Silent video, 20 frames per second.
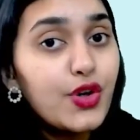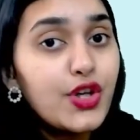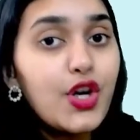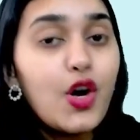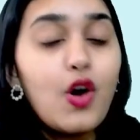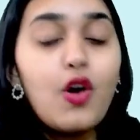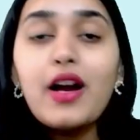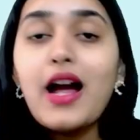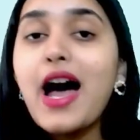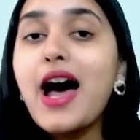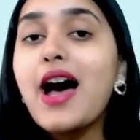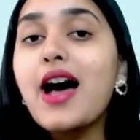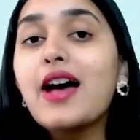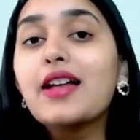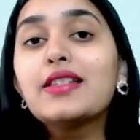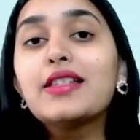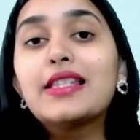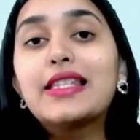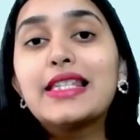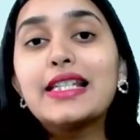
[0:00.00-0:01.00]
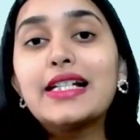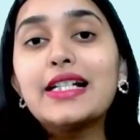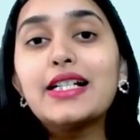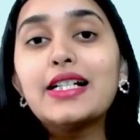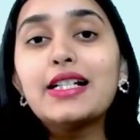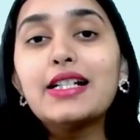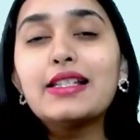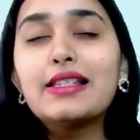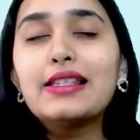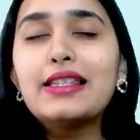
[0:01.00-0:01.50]
your
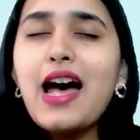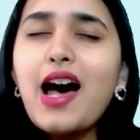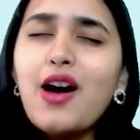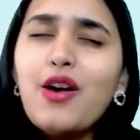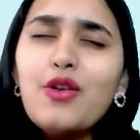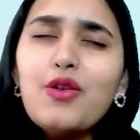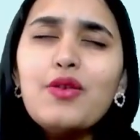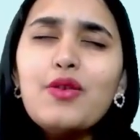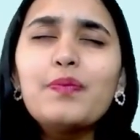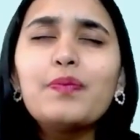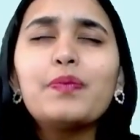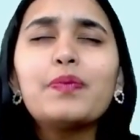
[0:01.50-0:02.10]
answers. Now,